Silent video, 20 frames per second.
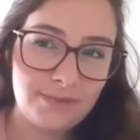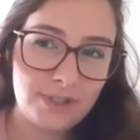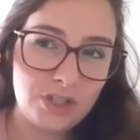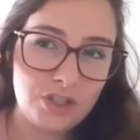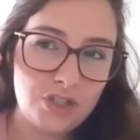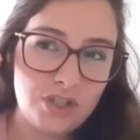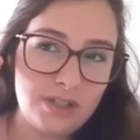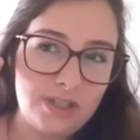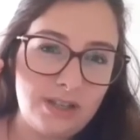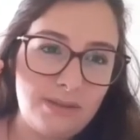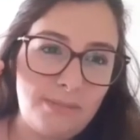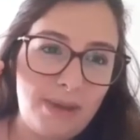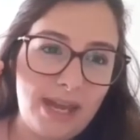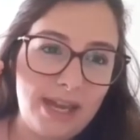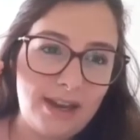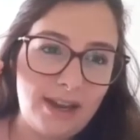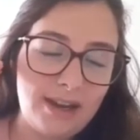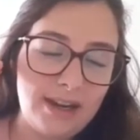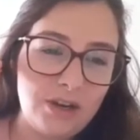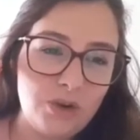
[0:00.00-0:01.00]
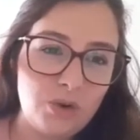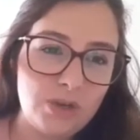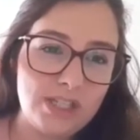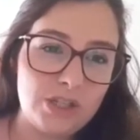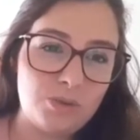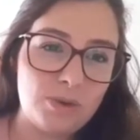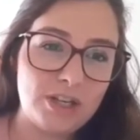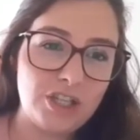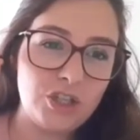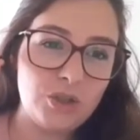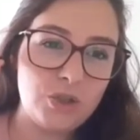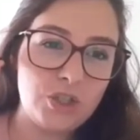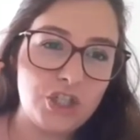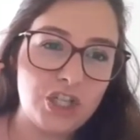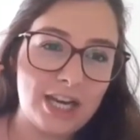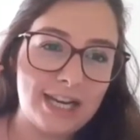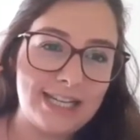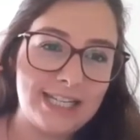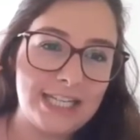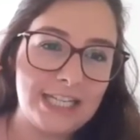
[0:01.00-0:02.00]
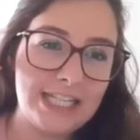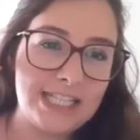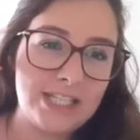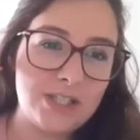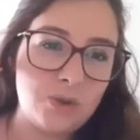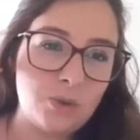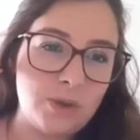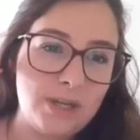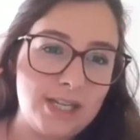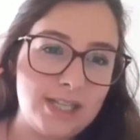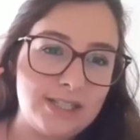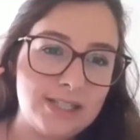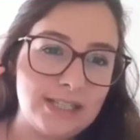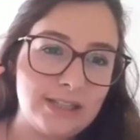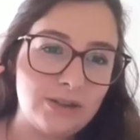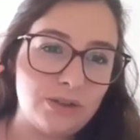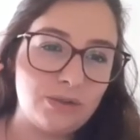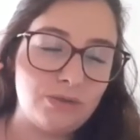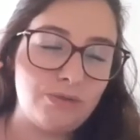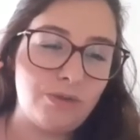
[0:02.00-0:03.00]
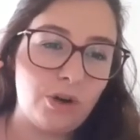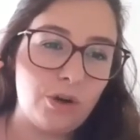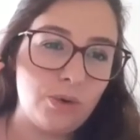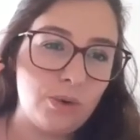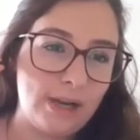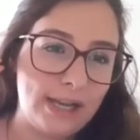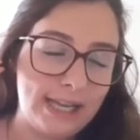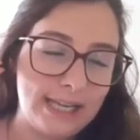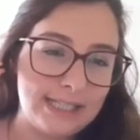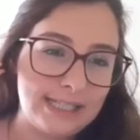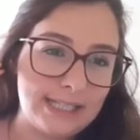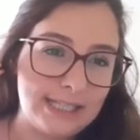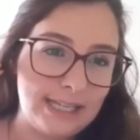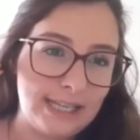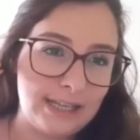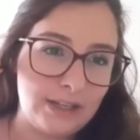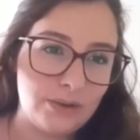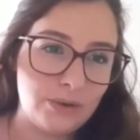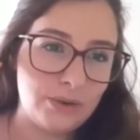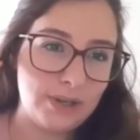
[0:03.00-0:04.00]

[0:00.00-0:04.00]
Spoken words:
Does it make any noises when you gently squeeze it or roll it near your